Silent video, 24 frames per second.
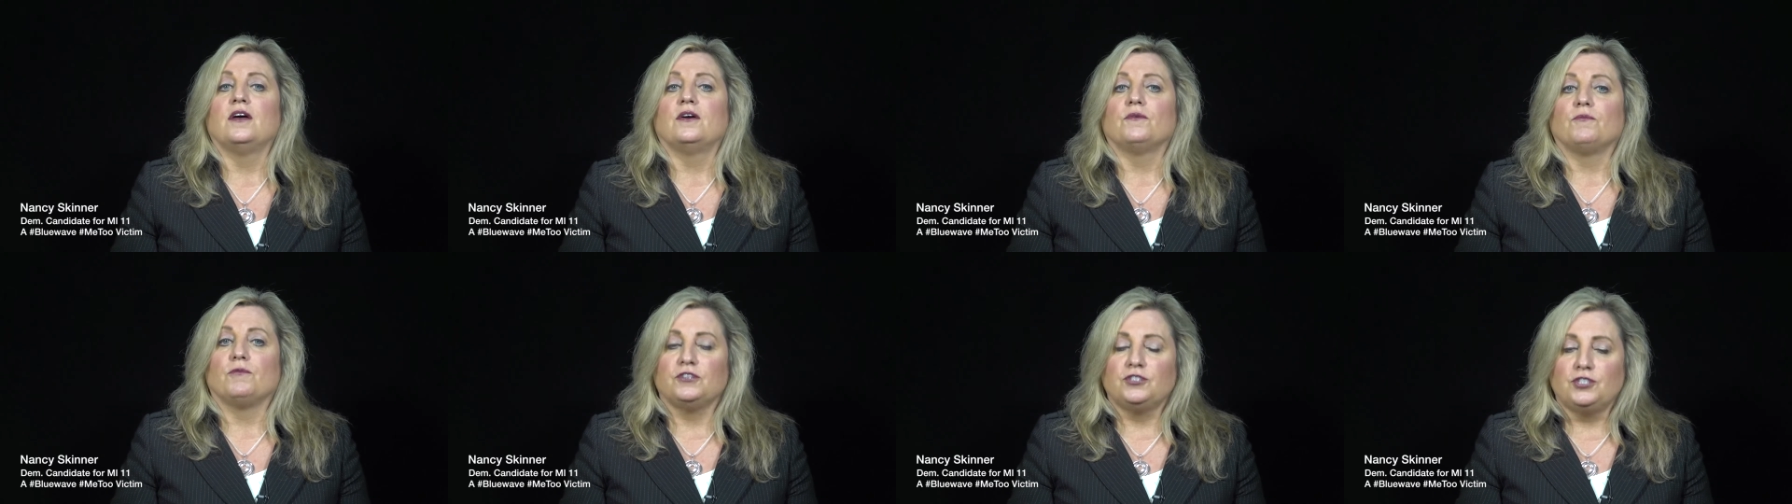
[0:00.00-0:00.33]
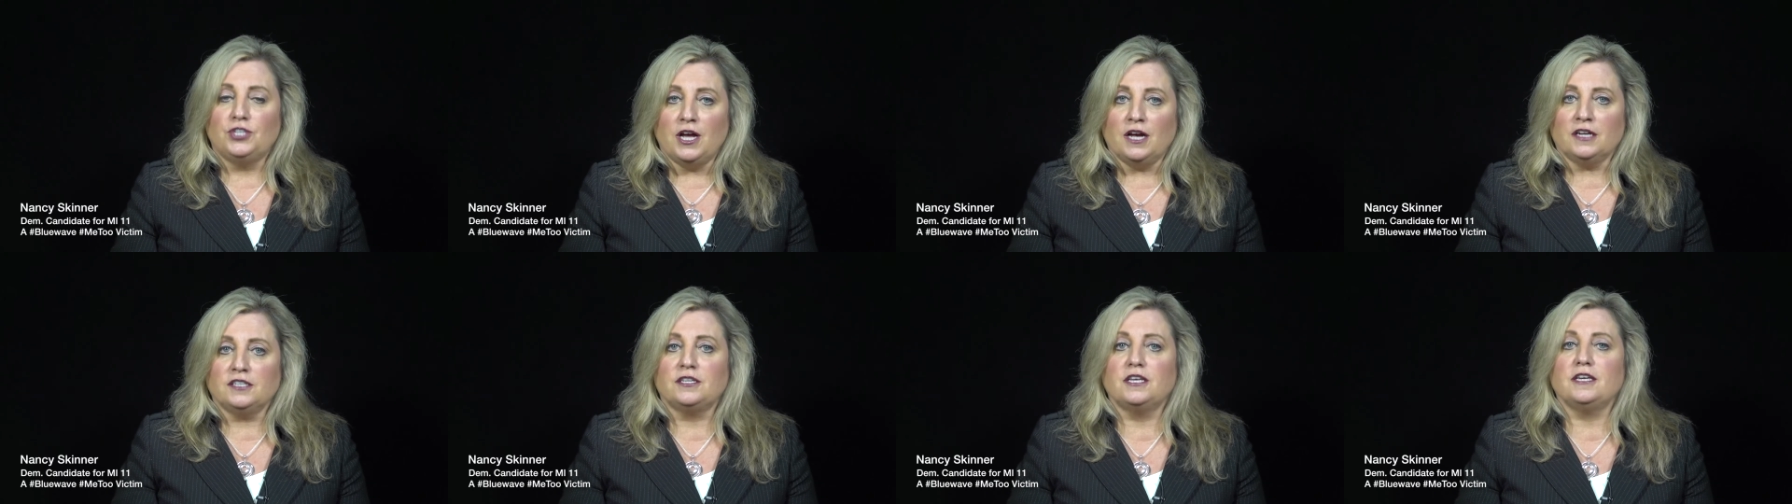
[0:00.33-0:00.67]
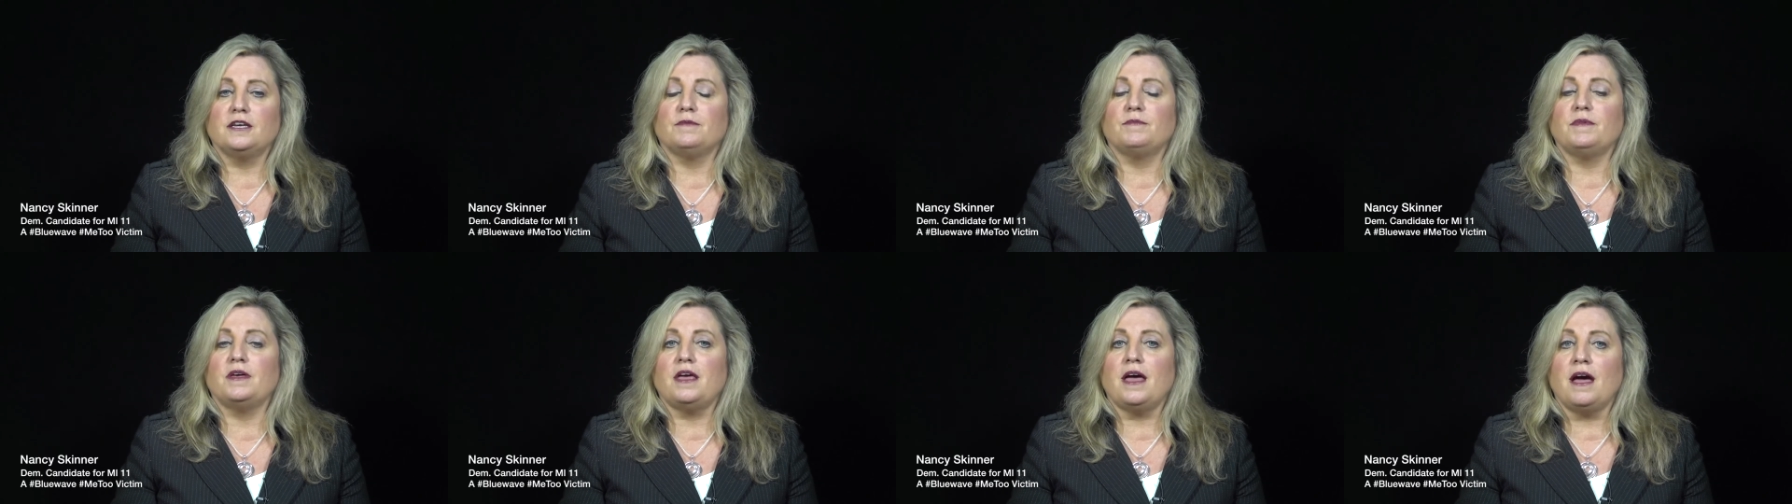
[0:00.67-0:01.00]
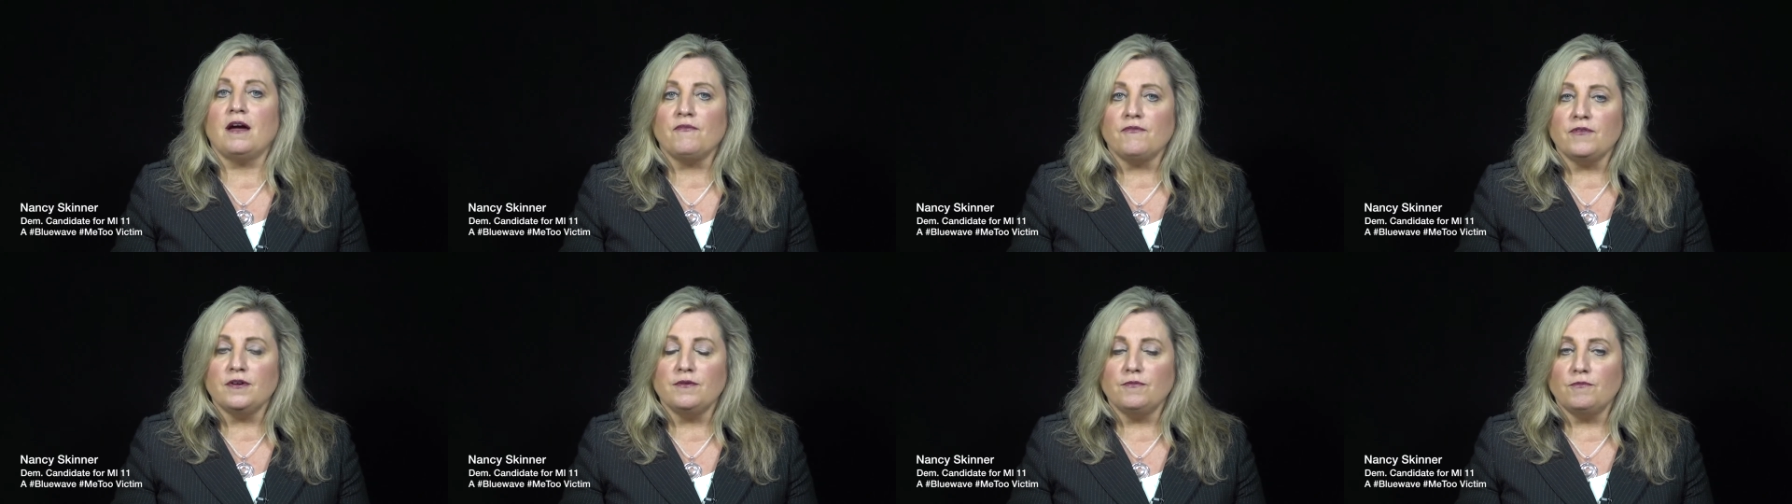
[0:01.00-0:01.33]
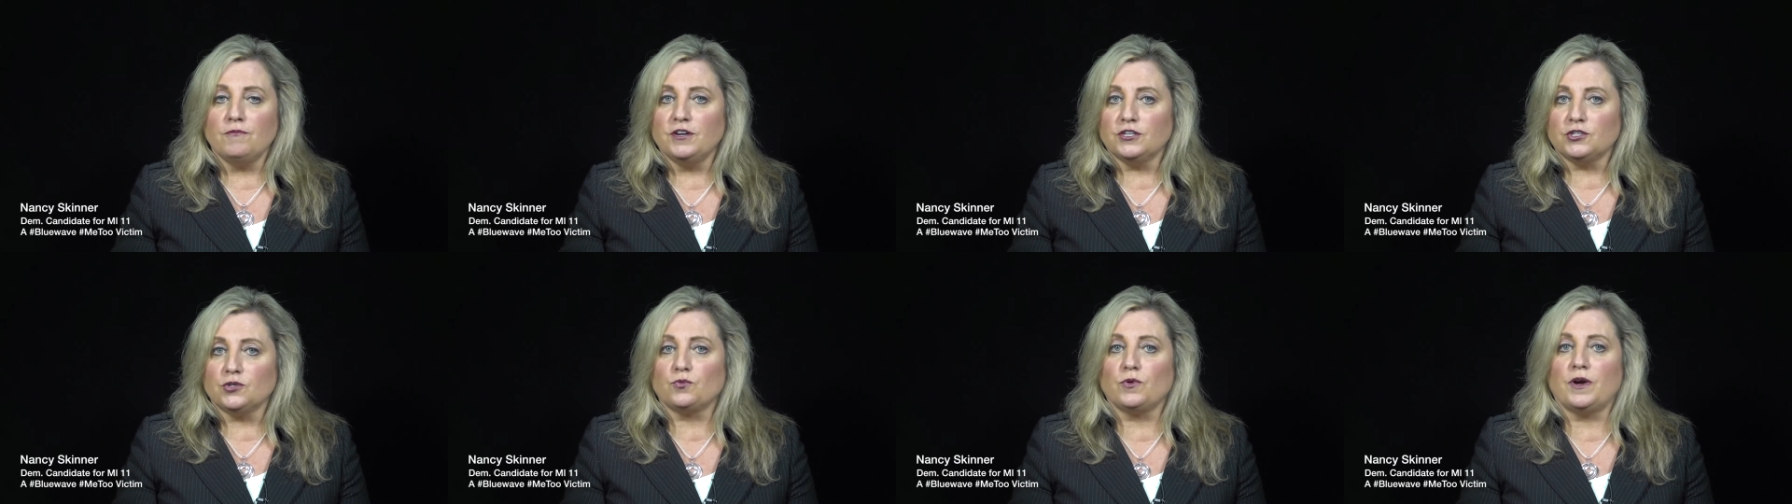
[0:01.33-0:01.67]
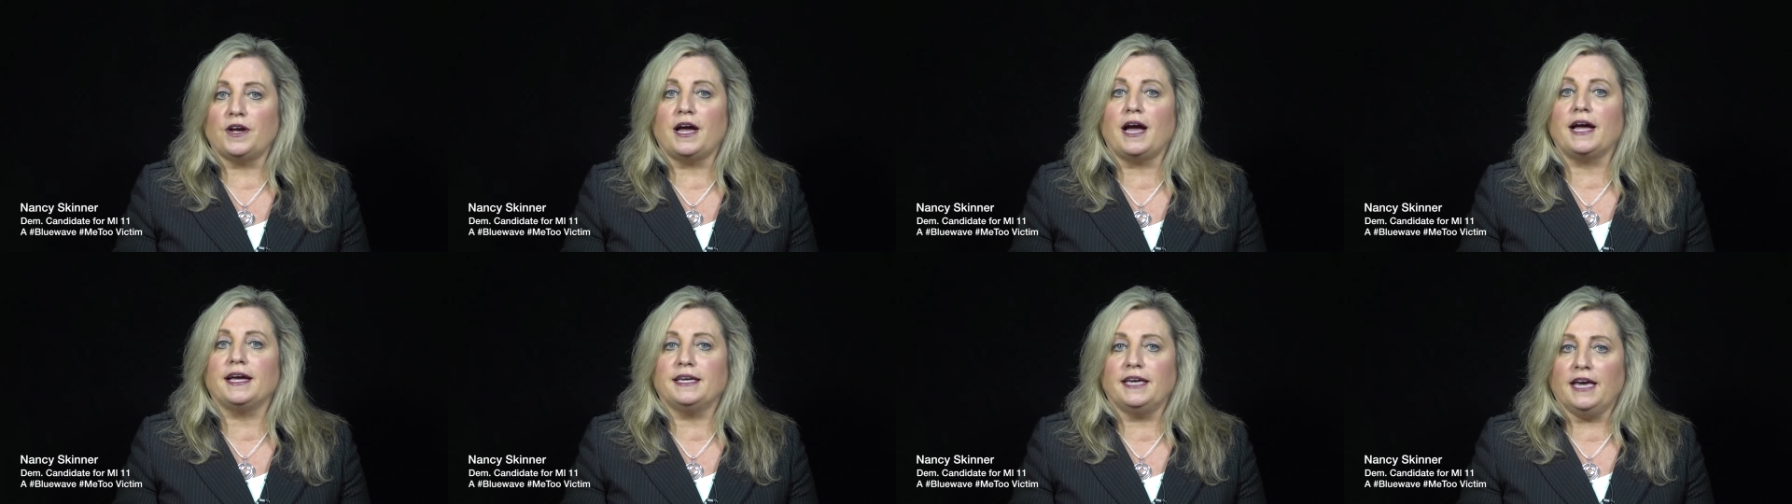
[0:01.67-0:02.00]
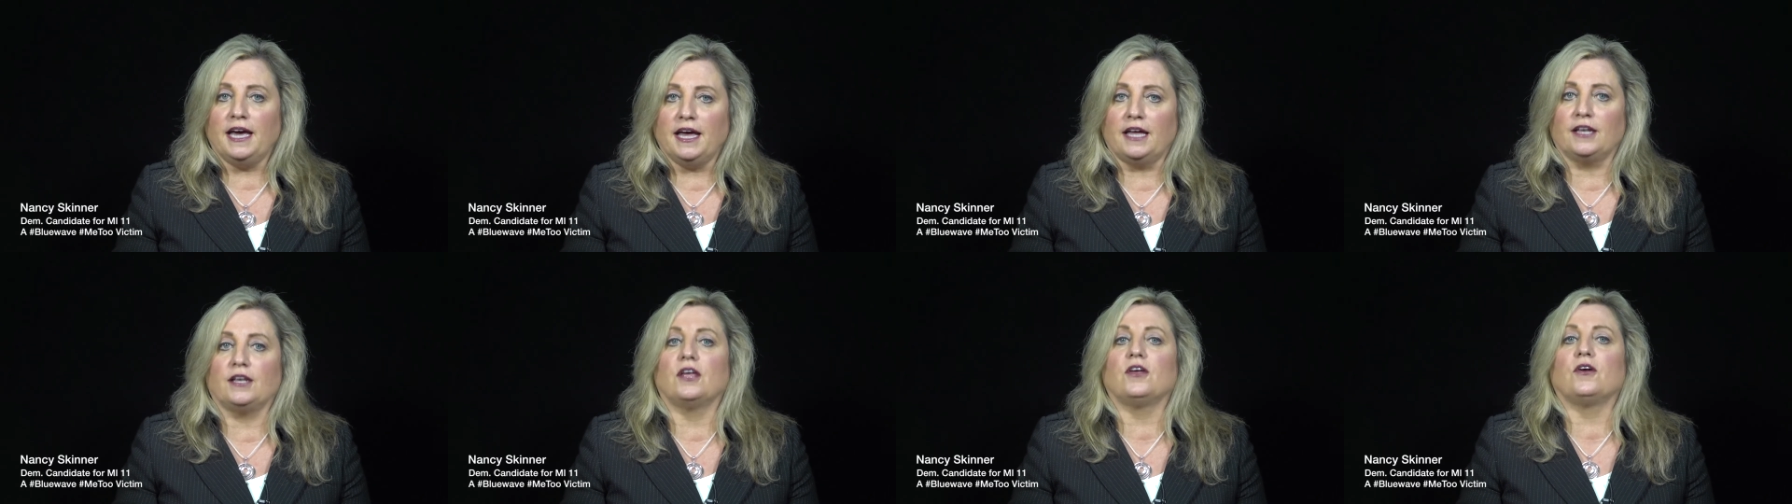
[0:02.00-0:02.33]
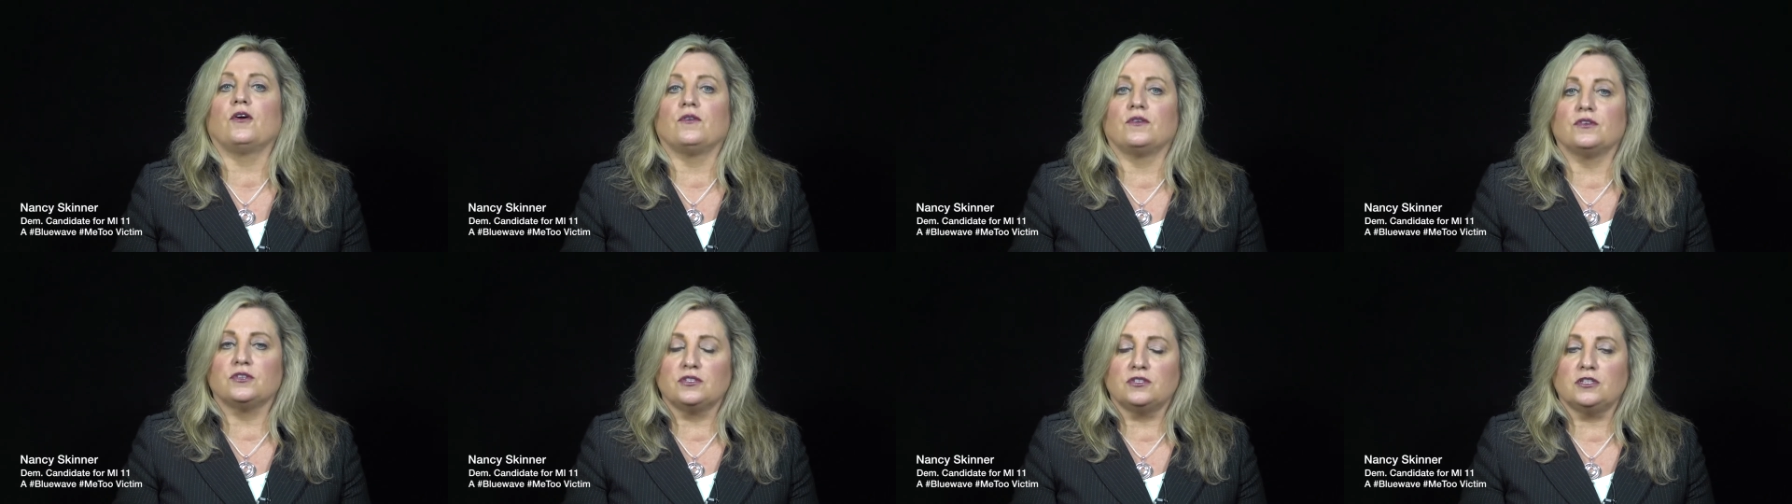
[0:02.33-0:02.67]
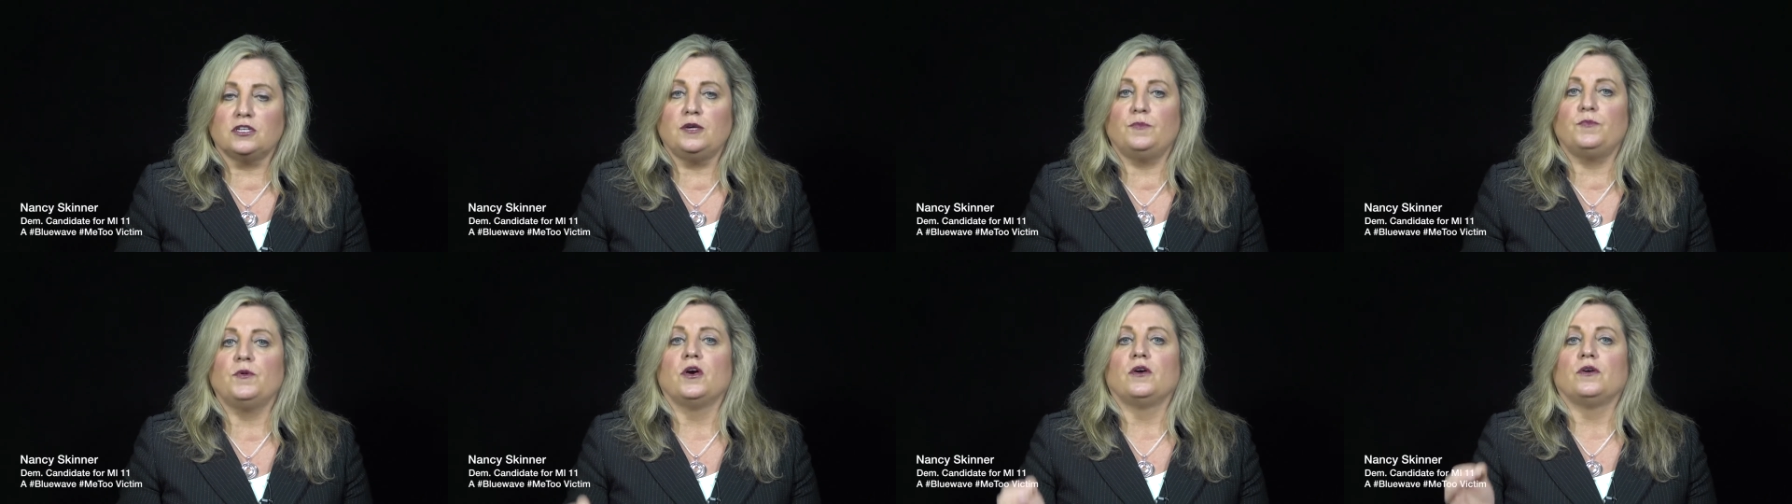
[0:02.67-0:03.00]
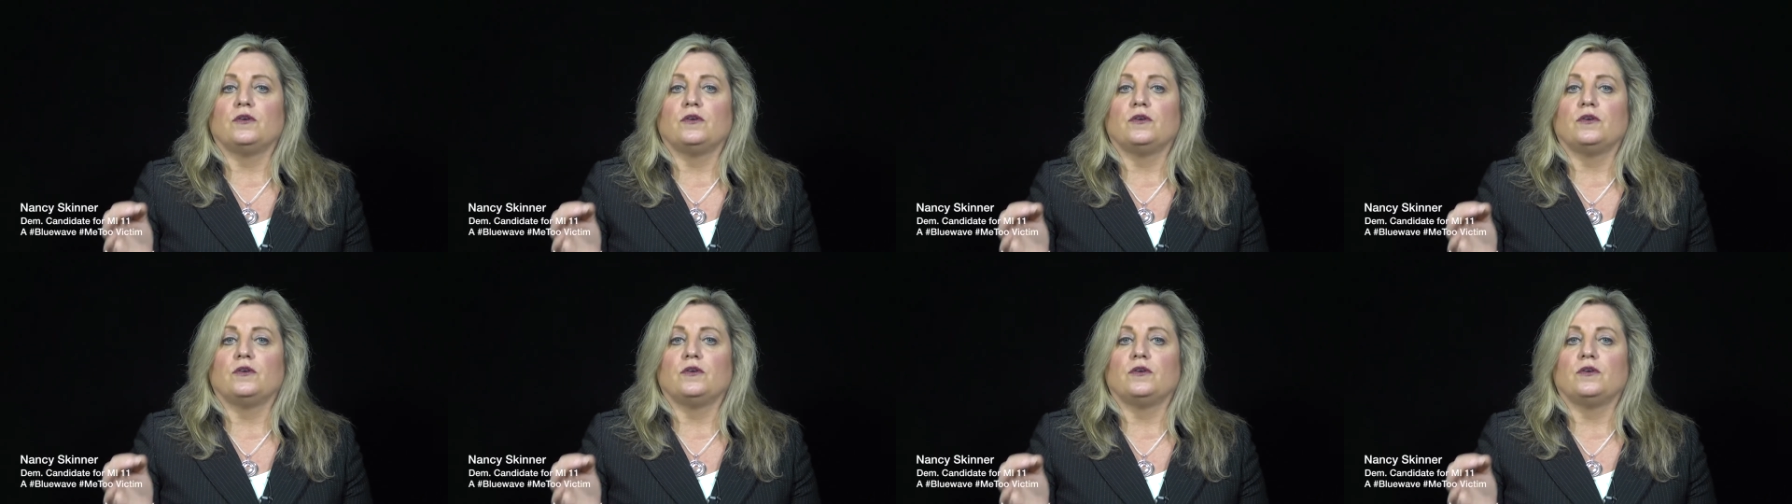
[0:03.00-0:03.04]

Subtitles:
reject him every which way I can, go to sleep,